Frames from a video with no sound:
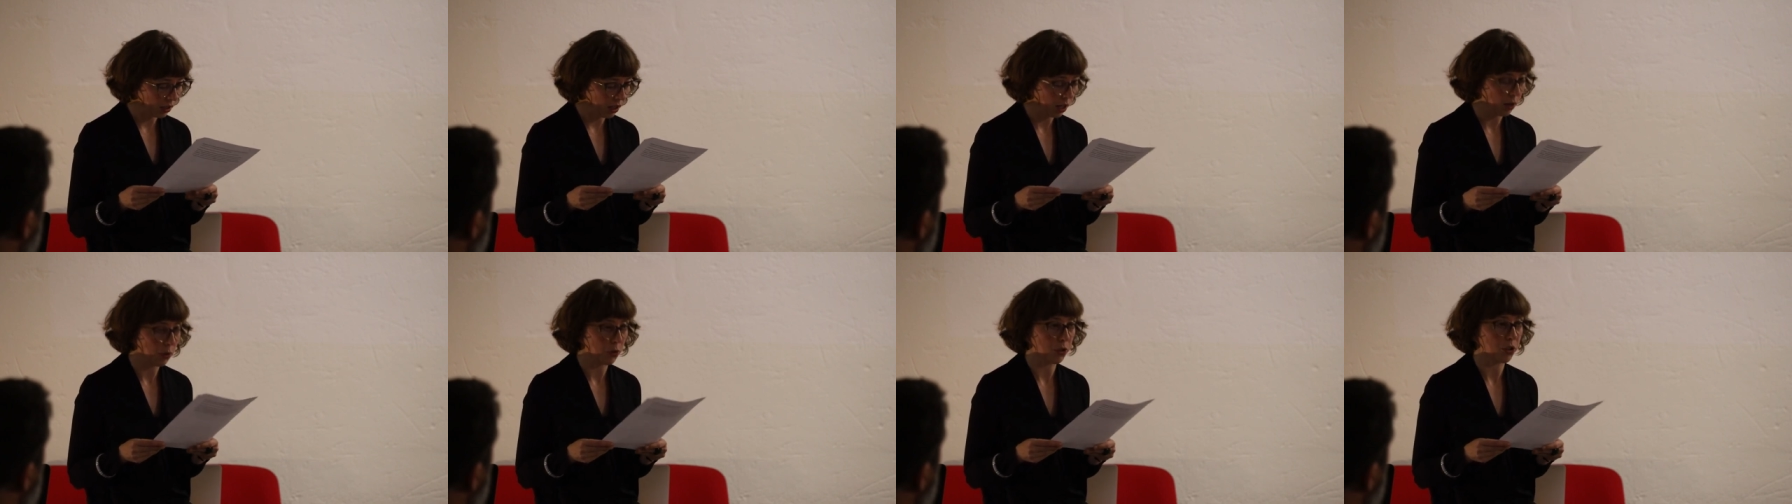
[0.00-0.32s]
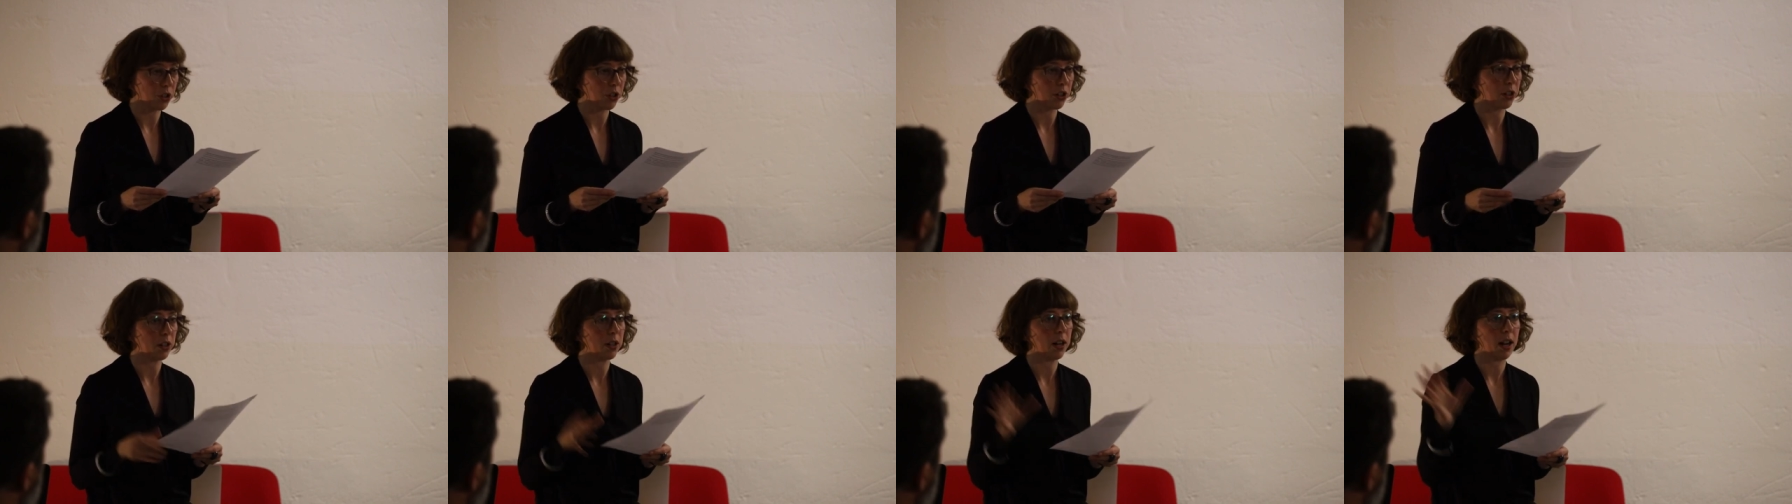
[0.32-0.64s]
a
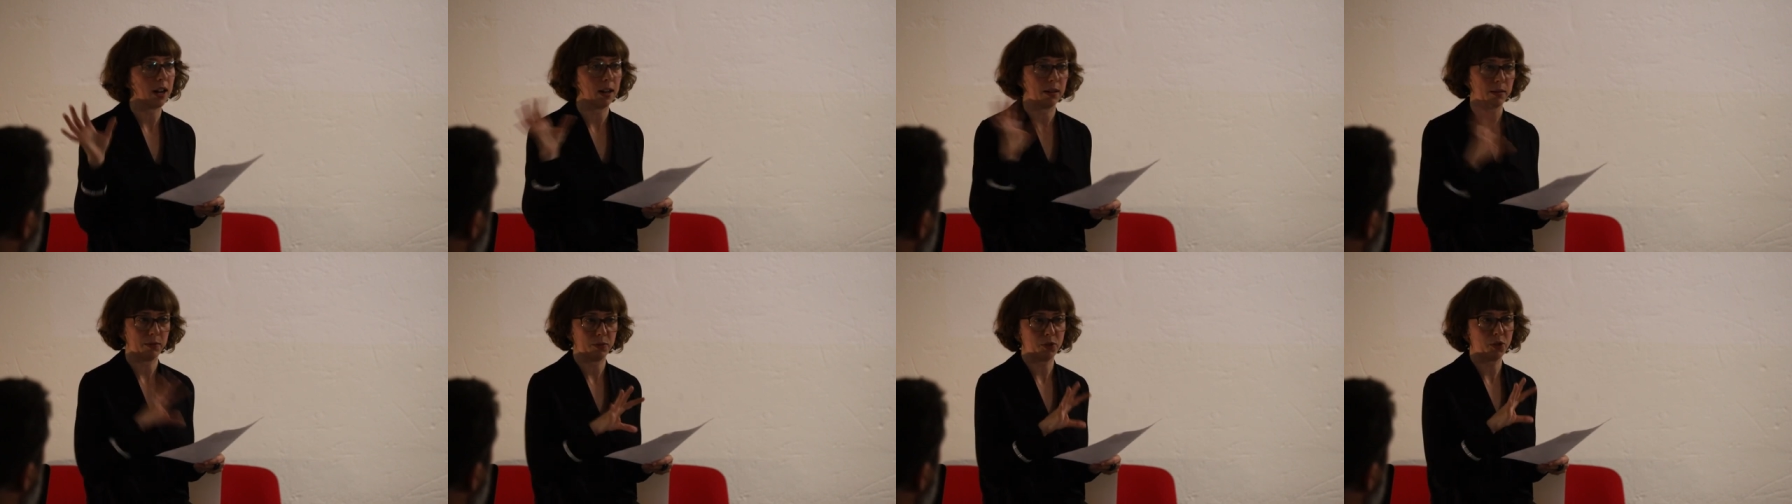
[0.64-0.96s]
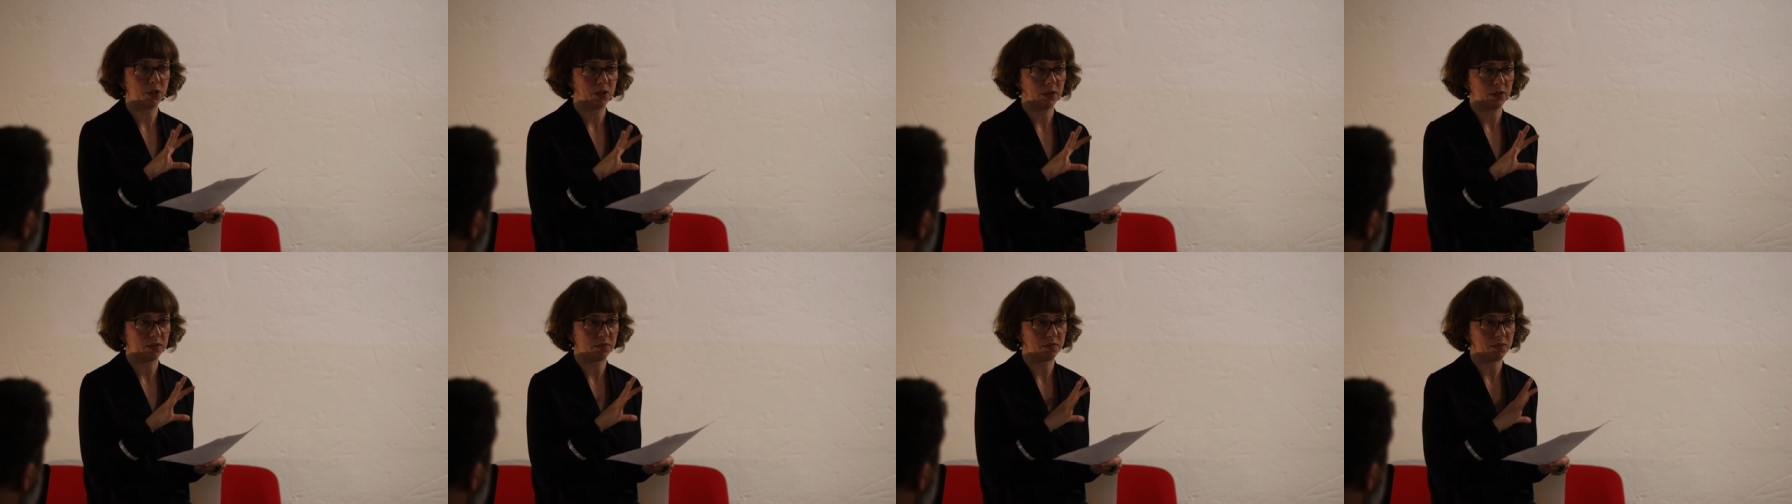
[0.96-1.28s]
closure, I'll
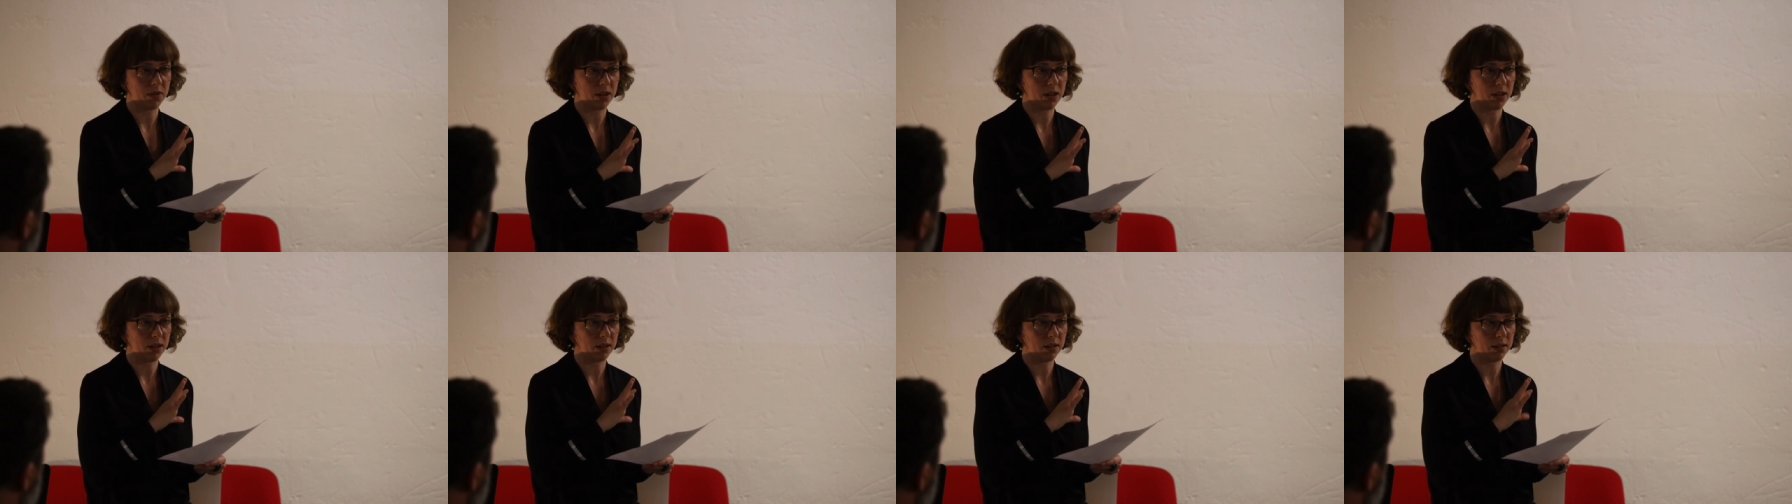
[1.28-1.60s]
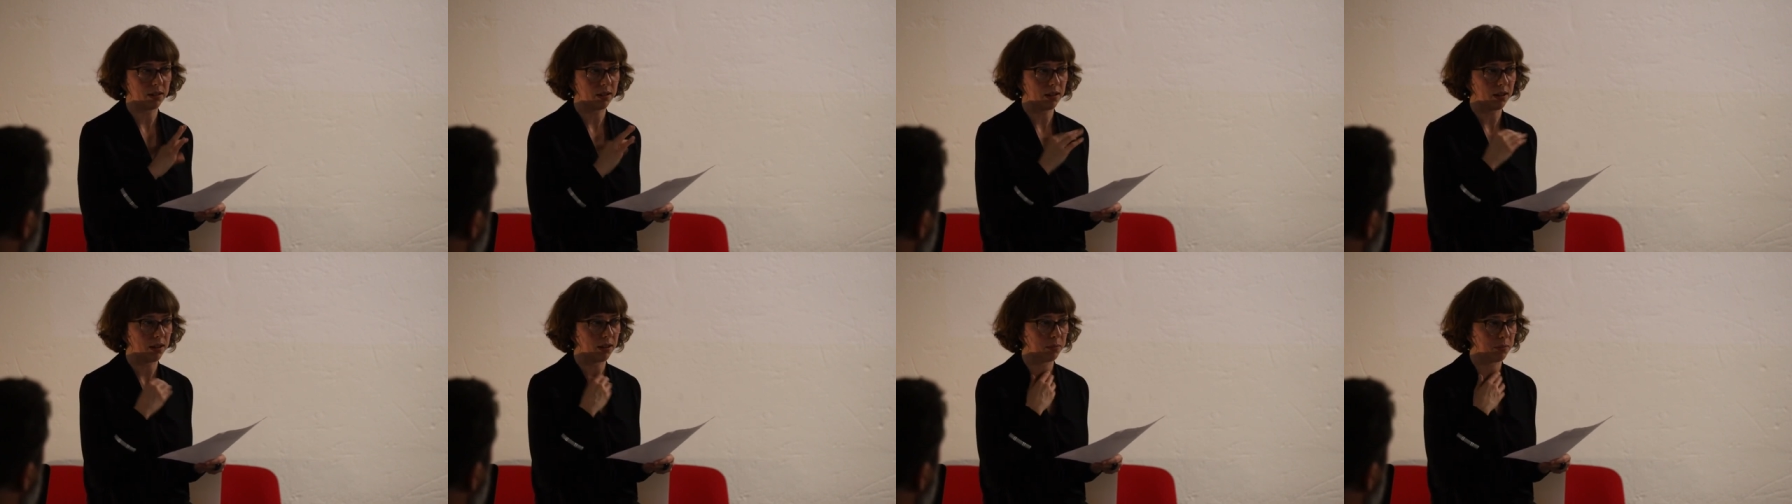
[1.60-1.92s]
just
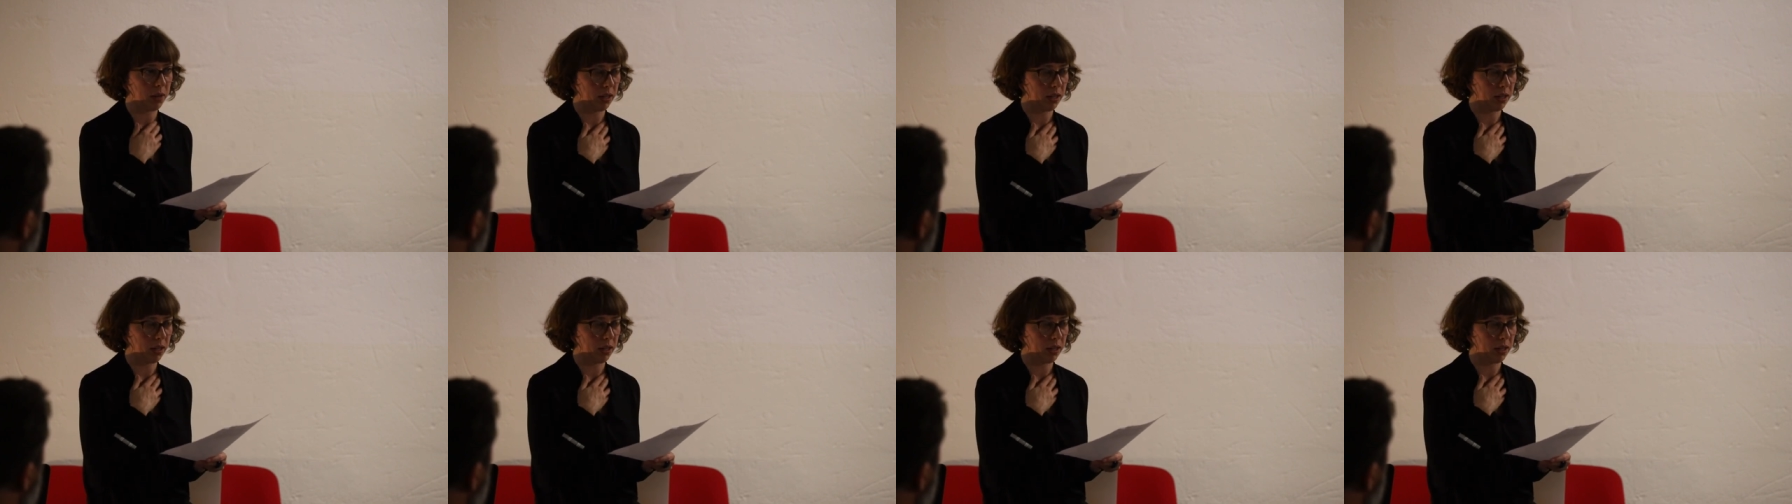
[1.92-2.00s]
read uh,